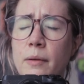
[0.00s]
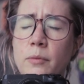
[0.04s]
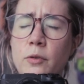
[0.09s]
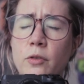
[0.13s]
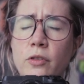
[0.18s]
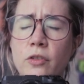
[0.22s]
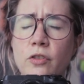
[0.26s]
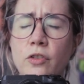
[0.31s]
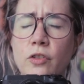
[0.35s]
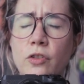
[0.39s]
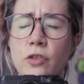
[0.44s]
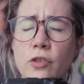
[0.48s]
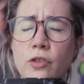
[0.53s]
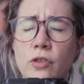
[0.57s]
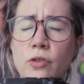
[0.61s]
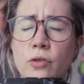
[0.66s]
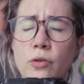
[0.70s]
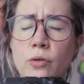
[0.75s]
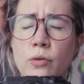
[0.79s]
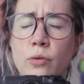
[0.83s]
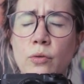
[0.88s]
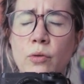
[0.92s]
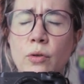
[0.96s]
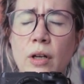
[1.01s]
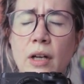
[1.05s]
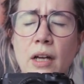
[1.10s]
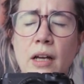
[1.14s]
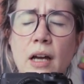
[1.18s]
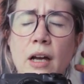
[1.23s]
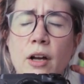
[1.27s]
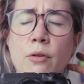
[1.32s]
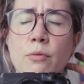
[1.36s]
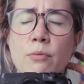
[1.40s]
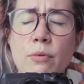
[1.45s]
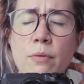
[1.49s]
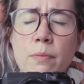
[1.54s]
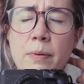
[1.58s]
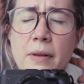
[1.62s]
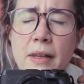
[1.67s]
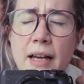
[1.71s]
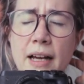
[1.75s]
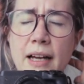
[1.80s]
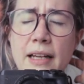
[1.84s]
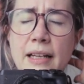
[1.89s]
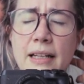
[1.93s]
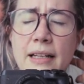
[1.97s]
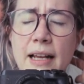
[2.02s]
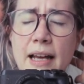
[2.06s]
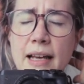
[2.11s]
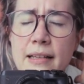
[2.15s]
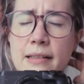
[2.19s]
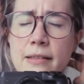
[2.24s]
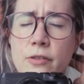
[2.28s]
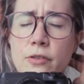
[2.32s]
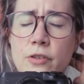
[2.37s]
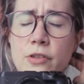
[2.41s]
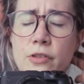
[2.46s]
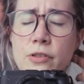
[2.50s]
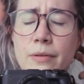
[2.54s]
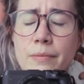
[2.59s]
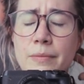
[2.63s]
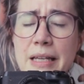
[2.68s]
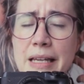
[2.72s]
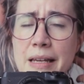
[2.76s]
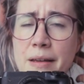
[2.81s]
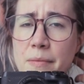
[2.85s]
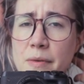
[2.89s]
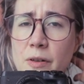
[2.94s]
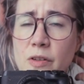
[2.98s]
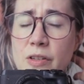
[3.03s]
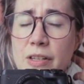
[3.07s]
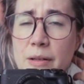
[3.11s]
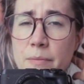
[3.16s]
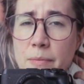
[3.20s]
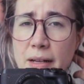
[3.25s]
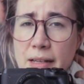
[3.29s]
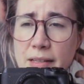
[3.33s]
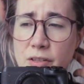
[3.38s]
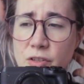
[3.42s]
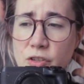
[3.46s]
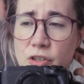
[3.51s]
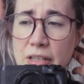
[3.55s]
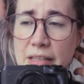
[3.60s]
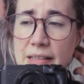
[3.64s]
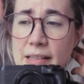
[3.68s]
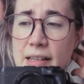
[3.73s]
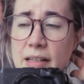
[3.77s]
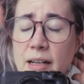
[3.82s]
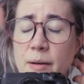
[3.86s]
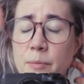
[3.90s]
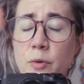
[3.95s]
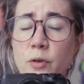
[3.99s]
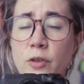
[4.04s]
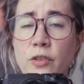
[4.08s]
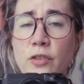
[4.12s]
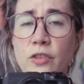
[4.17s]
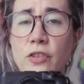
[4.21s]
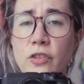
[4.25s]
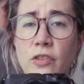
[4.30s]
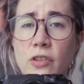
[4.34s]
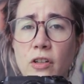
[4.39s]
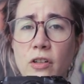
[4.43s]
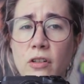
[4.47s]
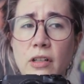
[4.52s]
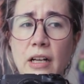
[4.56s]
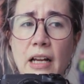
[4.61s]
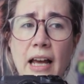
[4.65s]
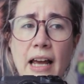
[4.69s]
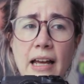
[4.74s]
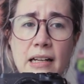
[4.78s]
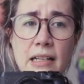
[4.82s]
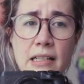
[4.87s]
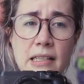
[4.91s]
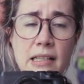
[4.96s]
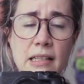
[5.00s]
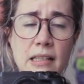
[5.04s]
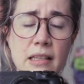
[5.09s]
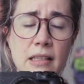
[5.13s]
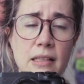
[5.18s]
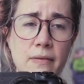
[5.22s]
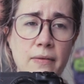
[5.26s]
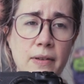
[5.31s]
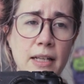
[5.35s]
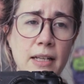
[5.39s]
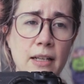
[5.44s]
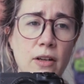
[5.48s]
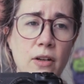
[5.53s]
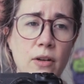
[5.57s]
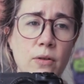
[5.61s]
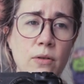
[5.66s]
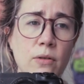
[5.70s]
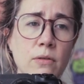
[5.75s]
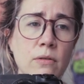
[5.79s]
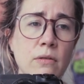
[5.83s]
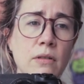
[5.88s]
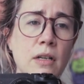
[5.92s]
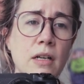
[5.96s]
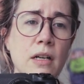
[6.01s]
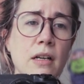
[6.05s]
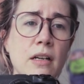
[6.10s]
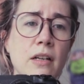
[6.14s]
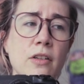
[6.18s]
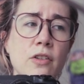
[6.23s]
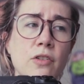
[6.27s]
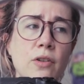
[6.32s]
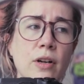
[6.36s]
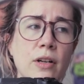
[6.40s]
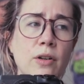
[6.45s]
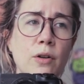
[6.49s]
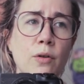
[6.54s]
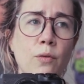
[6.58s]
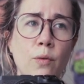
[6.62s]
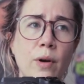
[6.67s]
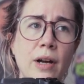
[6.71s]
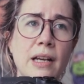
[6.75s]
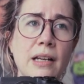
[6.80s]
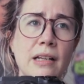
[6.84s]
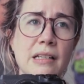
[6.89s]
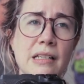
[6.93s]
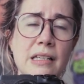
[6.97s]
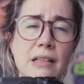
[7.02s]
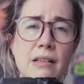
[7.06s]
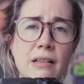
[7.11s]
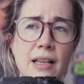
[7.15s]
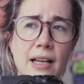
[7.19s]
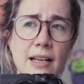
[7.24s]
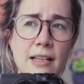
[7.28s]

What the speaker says: I'm going to reply and answer some emails and messages, and I'm going to start editing this video so I don't wait until